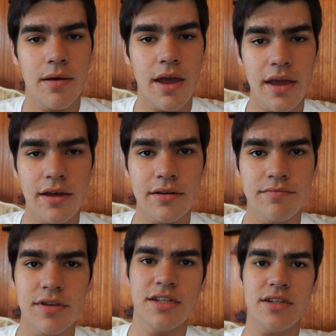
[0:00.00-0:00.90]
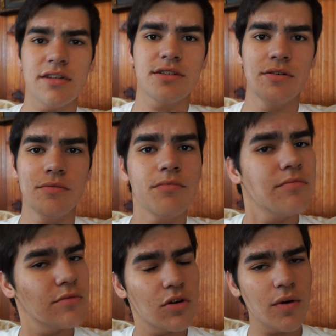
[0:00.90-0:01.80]
and it's also
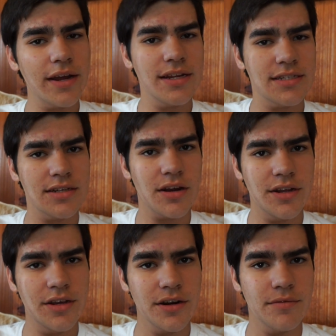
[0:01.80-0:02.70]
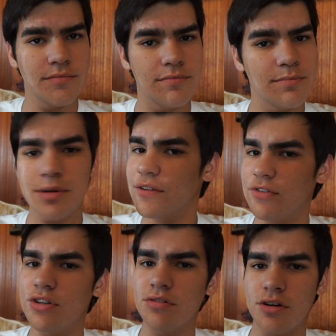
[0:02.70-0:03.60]
quite easy on here, but if
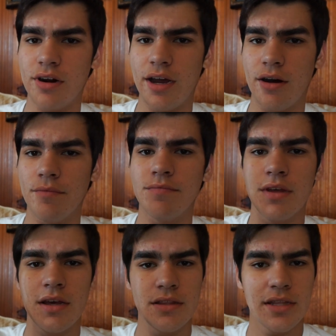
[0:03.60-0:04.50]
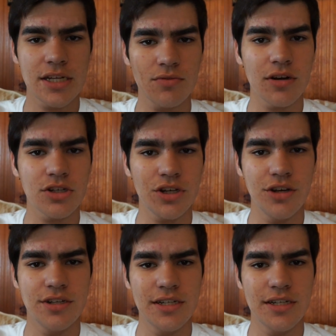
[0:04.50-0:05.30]
you don't know how, that's what I'll show you